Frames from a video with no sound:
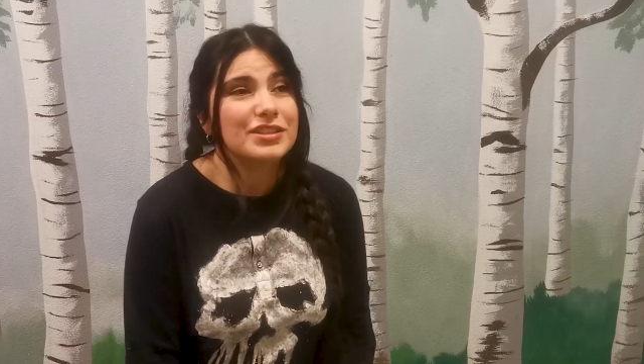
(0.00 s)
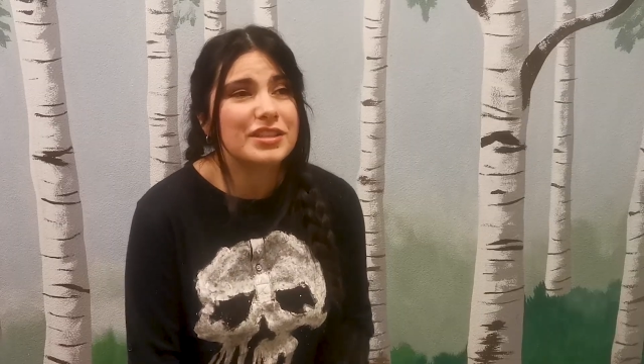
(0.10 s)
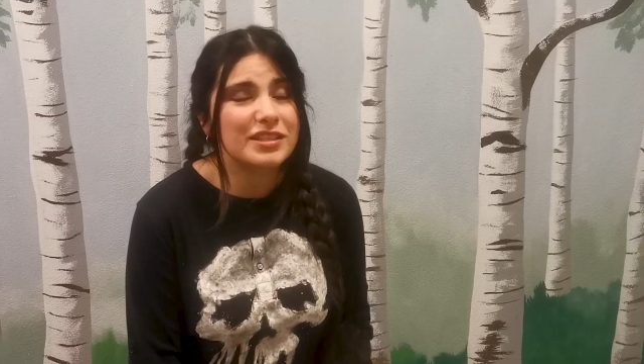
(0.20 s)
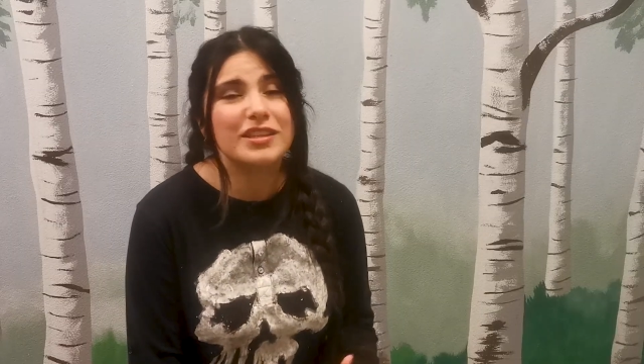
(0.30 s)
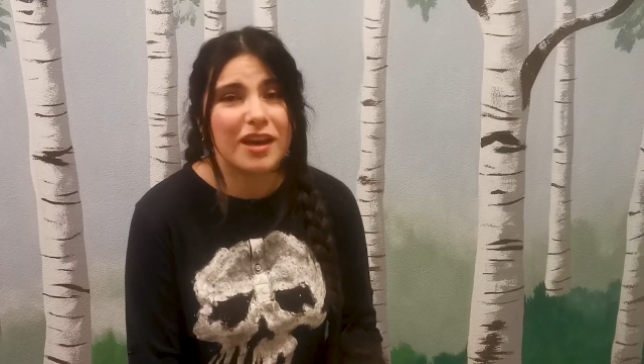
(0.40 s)

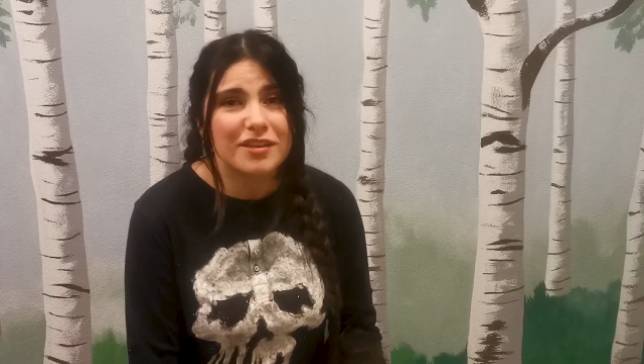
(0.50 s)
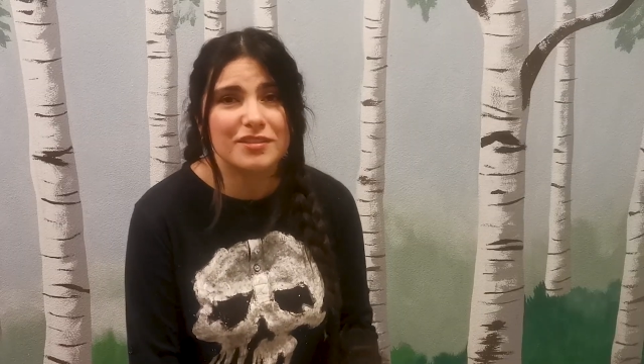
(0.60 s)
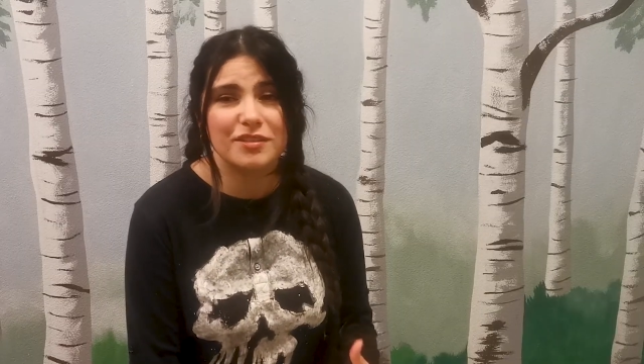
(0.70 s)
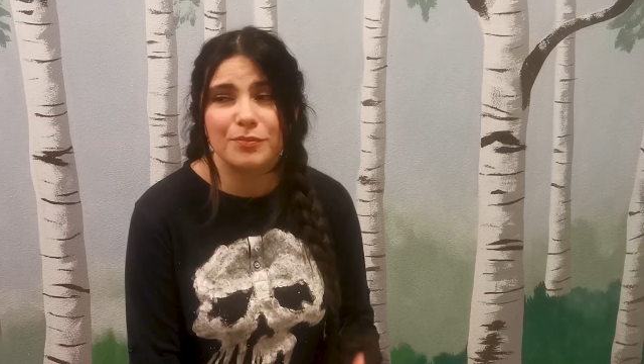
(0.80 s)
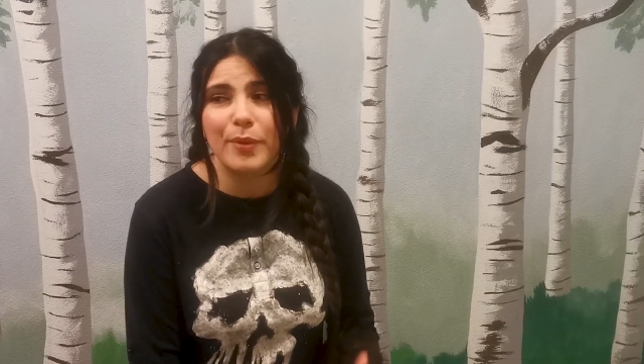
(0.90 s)
She
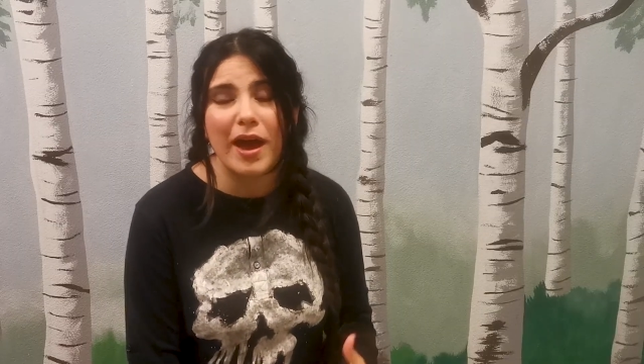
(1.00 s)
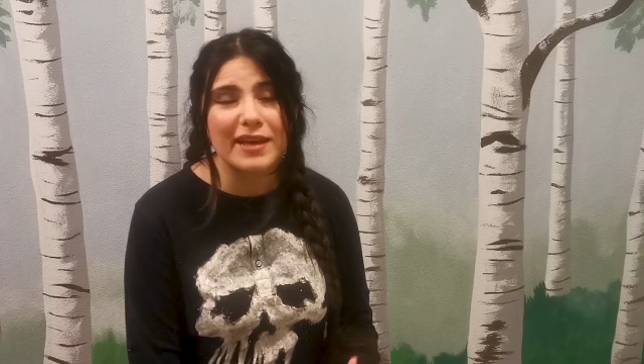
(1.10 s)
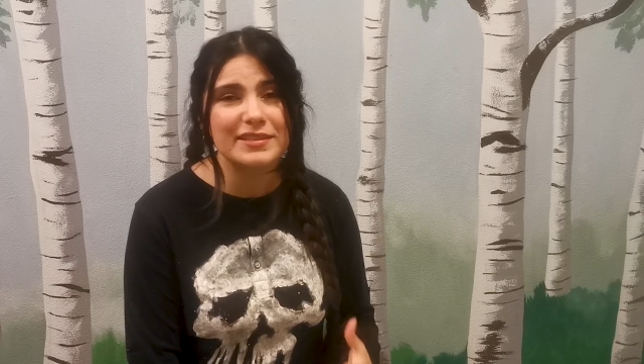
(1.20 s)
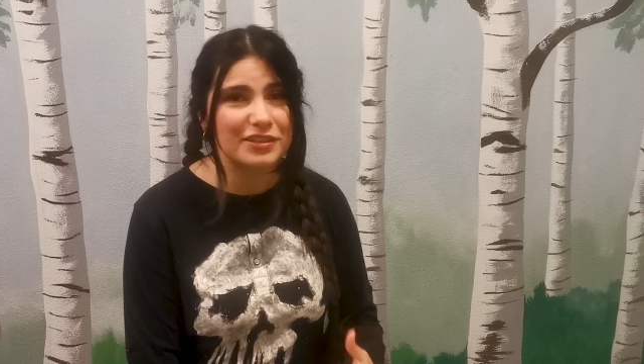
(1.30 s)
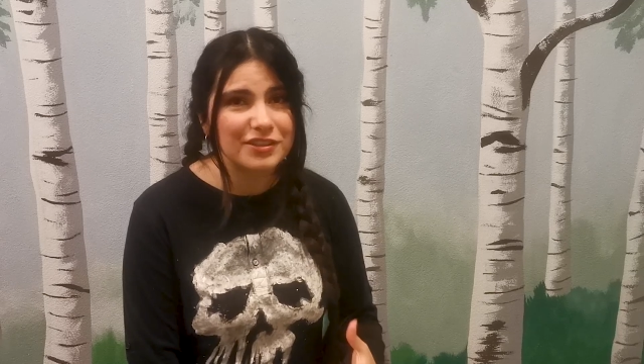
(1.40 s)
does
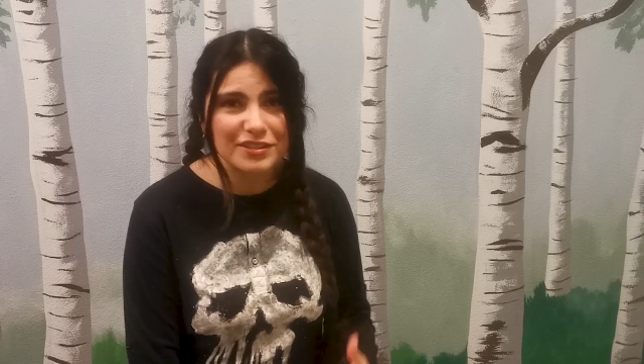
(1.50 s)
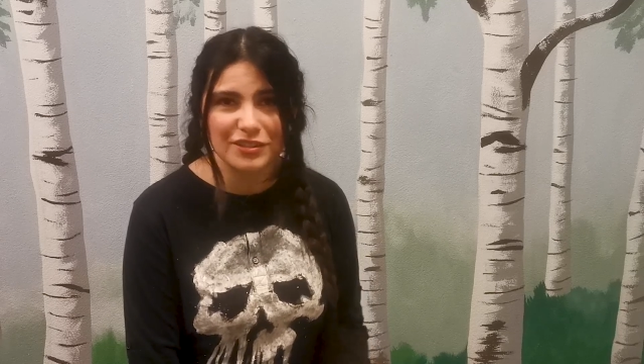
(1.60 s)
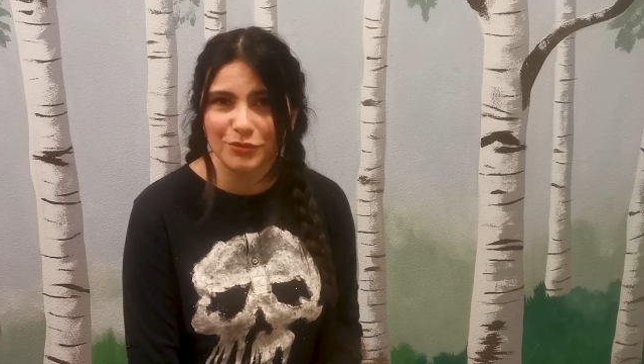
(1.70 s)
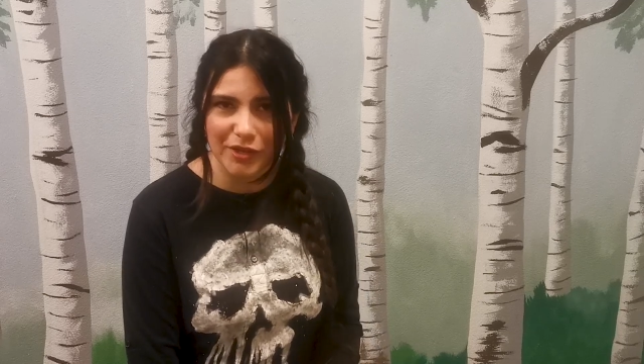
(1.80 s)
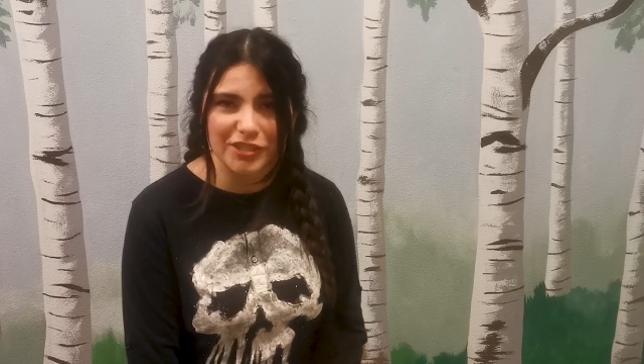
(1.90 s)
surpass her
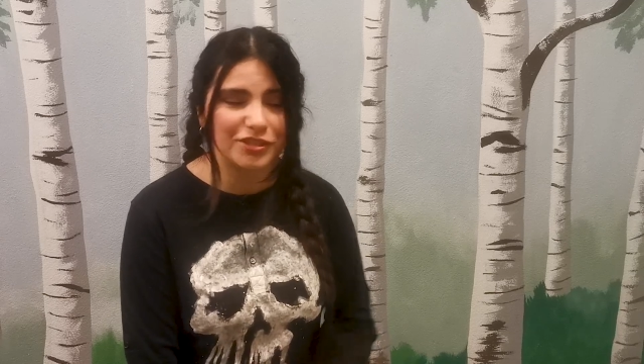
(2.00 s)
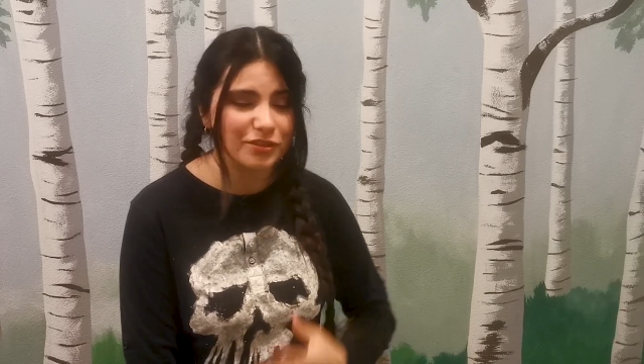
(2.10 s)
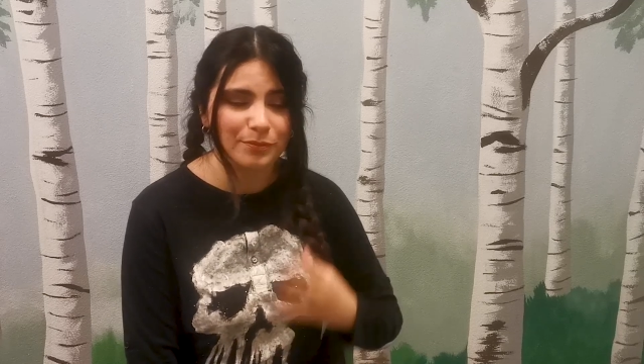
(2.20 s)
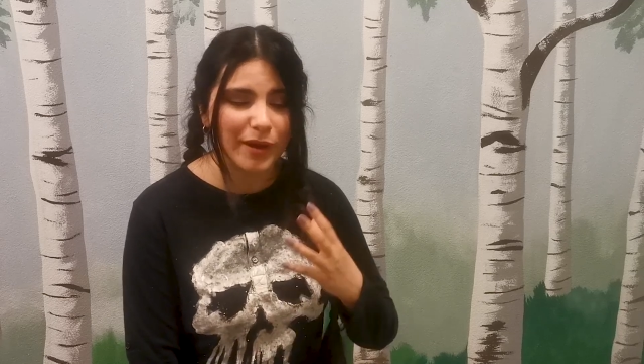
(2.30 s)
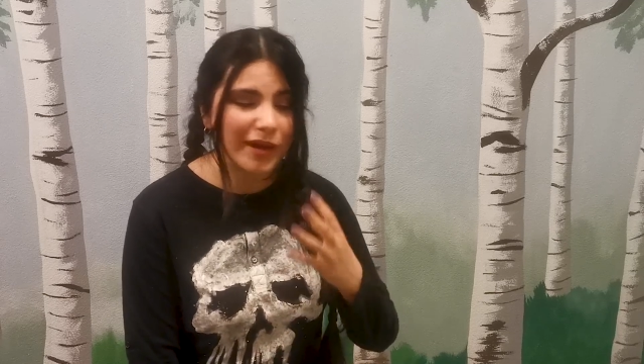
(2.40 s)
situation